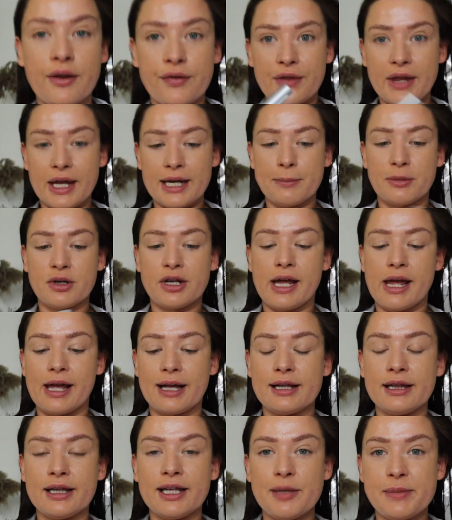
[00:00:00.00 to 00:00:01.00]
Then I'm gonna get a
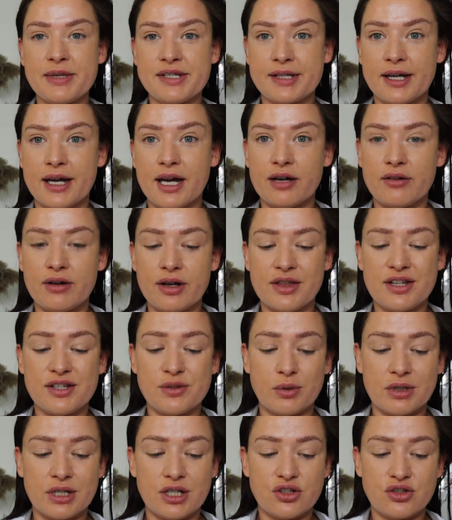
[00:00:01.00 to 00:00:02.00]
clear mascara. This
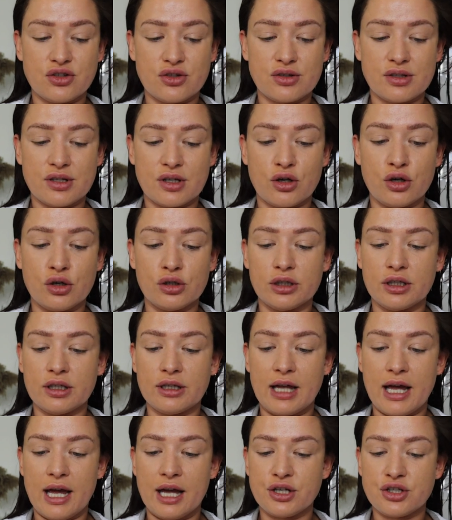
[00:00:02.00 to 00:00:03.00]
one is just Colour
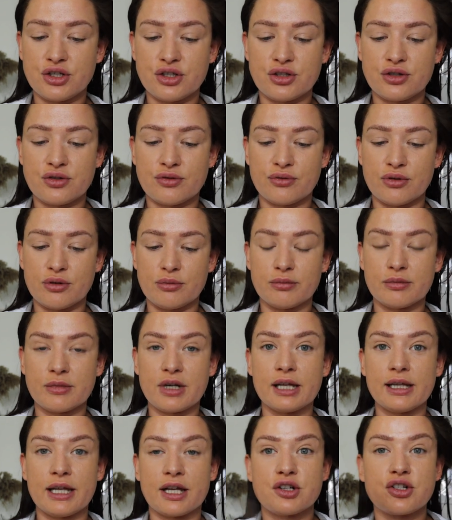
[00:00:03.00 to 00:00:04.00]
Lash from
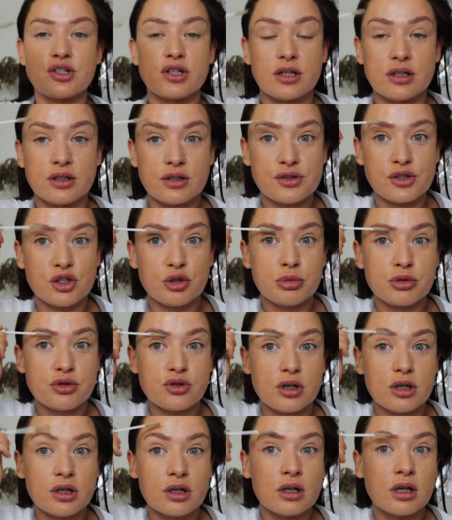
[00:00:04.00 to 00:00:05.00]
Collection
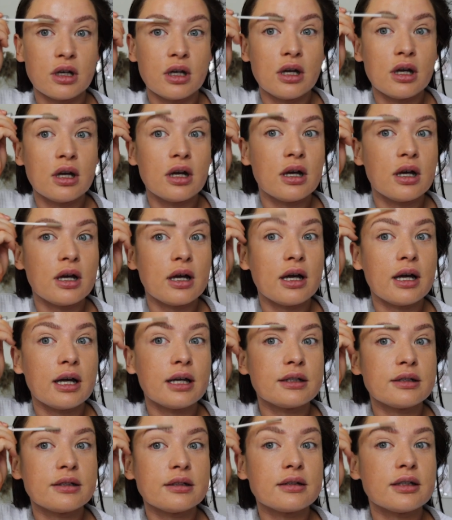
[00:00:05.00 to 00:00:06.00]
Superdrug.
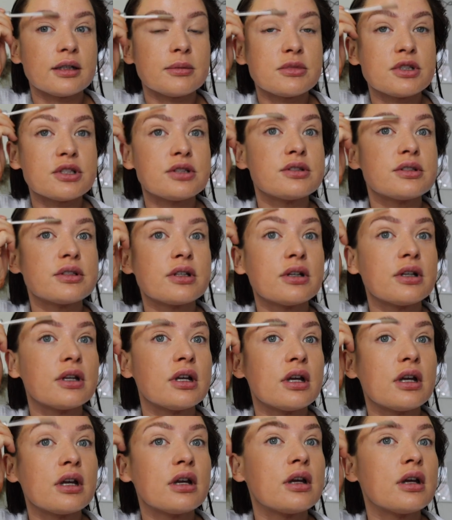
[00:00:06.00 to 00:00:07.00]
And I'm just
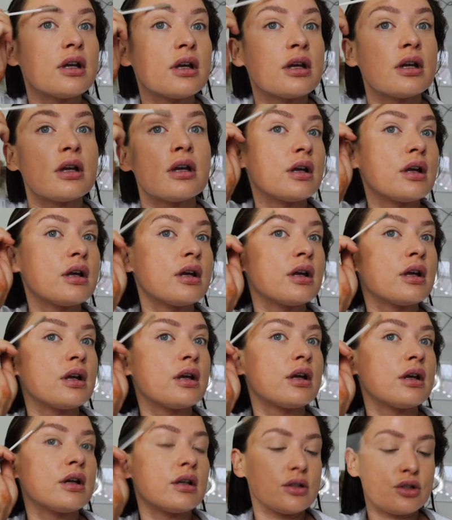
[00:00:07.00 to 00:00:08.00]
gonna
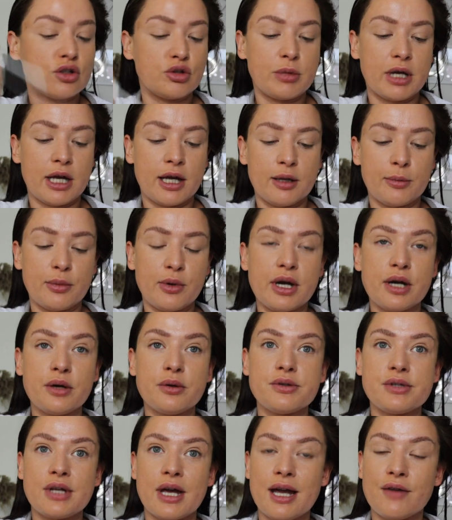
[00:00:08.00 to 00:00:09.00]
do my
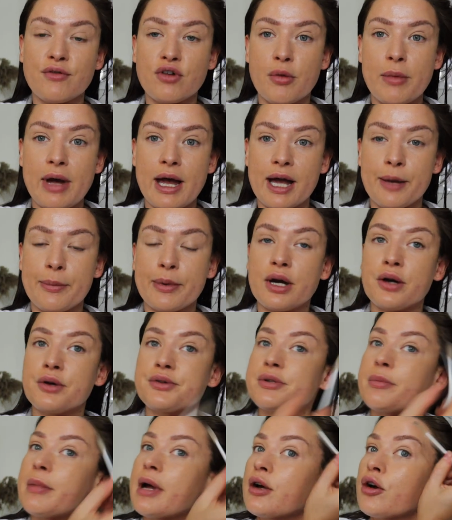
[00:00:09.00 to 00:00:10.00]
eyebrows. I have got my
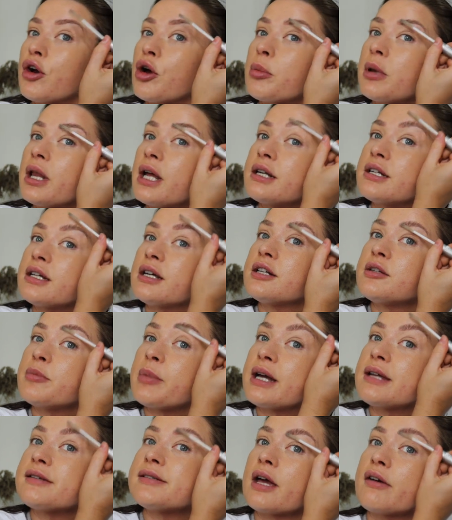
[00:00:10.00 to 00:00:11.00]
eyebrows microbladed
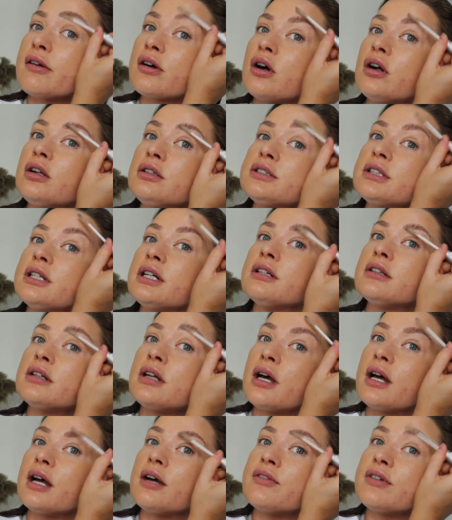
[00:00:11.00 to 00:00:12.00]
by Sarah Colton.
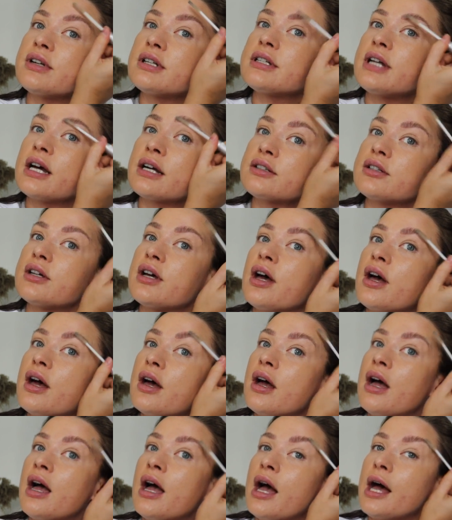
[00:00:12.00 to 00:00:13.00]
I have tagged her,
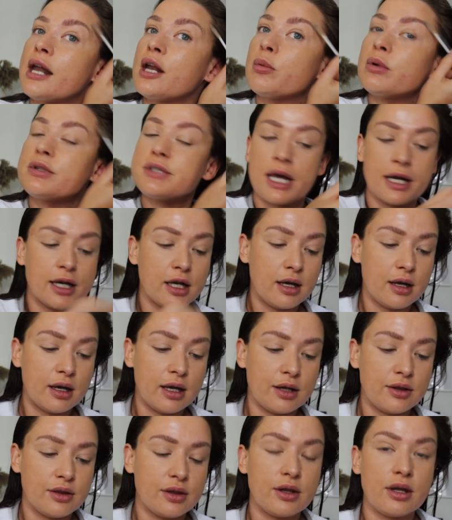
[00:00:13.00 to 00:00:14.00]
and I will tag her
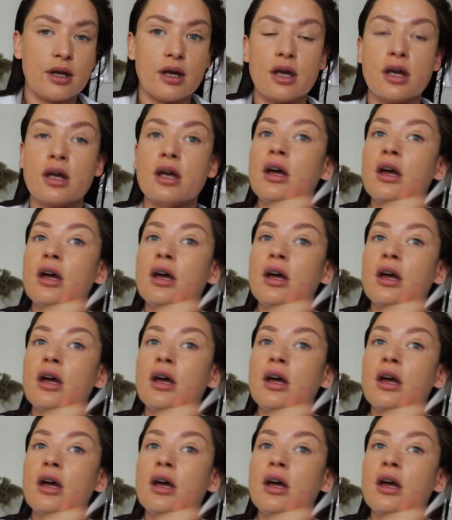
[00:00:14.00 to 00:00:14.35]
in the